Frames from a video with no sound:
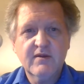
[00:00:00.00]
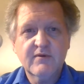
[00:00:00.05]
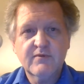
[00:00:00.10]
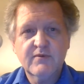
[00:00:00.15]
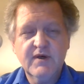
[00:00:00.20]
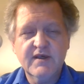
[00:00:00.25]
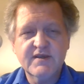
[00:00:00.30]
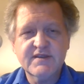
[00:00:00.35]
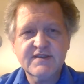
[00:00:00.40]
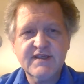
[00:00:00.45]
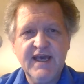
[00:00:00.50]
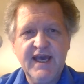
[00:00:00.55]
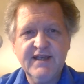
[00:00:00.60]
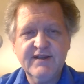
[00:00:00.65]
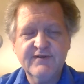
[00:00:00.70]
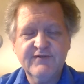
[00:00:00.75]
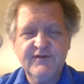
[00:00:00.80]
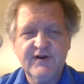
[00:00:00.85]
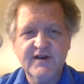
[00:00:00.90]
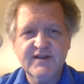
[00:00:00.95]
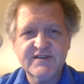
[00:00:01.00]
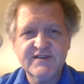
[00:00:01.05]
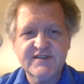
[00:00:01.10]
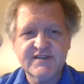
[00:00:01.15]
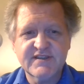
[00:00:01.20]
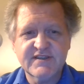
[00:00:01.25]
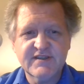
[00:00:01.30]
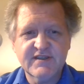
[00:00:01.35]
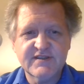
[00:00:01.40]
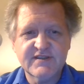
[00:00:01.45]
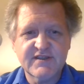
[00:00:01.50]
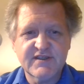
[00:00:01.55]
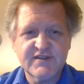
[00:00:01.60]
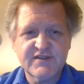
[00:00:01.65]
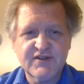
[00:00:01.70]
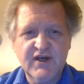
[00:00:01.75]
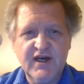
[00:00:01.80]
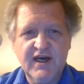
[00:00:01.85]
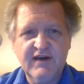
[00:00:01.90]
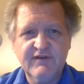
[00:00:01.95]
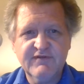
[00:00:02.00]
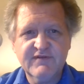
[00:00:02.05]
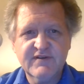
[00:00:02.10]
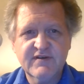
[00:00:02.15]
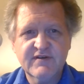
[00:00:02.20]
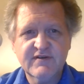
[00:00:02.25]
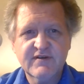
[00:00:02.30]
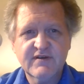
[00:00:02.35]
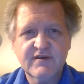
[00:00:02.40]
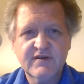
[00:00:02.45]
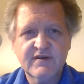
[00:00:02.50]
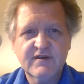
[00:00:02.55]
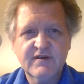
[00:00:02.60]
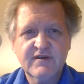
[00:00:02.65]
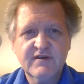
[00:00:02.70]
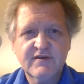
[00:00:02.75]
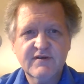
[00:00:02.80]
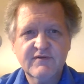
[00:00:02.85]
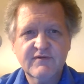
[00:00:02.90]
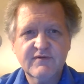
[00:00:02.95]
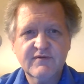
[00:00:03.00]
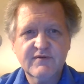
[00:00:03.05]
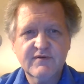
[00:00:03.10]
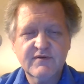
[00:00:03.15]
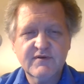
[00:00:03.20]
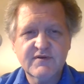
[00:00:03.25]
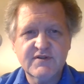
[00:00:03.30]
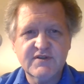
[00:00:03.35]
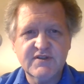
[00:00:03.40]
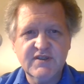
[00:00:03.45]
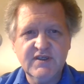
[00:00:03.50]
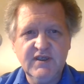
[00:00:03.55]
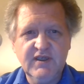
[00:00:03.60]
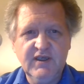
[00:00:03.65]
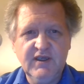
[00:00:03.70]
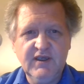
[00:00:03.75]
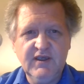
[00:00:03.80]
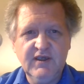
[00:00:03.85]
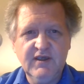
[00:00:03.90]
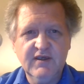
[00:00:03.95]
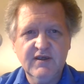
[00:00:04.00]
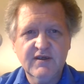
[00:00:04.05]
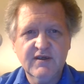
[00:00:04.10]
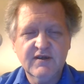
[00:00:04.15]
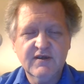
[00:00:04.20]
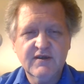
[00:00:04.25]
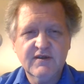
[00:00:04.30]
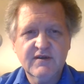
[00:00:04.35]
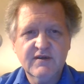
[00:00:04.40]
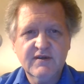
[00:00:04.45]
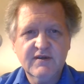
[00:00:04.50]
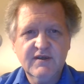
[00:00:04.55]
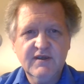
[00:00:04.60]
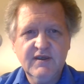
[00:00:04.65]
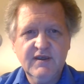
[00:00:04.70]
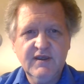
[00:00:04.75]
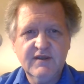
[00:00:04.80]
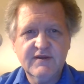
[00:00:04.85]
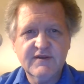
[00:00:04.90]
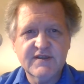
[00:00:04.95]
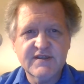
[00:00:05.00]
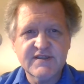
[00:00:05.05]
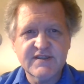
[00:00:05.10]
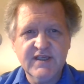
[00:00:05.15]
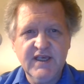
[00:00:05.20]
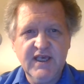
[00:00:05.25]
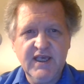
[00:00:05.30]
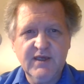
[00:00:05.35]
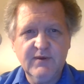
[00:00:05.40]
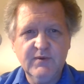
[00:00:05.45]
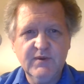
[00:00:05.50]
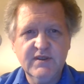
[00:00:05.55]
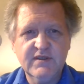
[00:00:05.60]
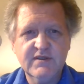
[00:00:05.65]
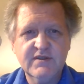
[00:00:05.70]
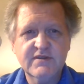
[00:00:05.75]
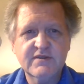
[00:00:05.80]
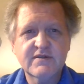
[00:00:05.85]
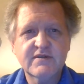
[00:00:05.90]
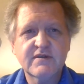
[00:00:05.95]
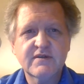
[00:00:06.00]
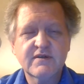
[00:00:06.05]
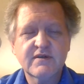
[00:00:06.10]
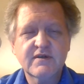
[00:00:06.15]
well, it's kind of functions as a soft G in this language,